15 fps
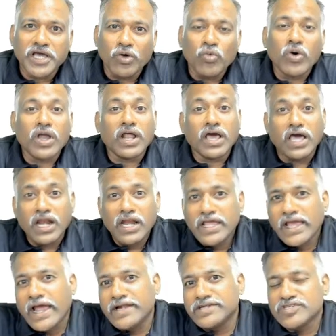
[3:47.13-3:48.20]
who are
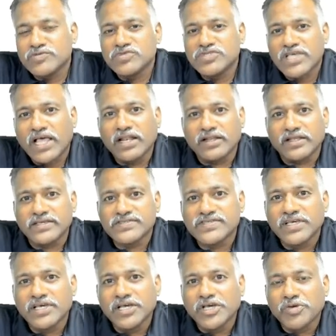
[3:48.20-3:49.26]
earning handsome
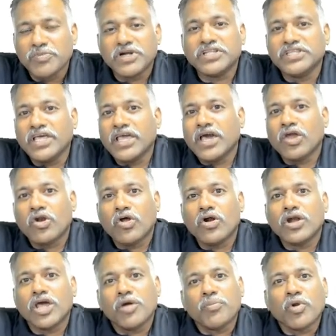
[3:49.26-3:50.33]
salaries, but they are
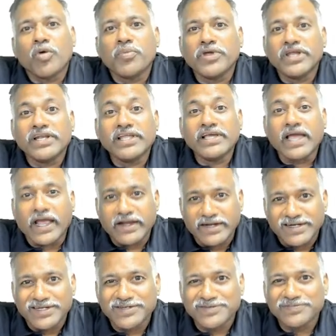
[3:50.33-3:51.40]
not appropriately guided.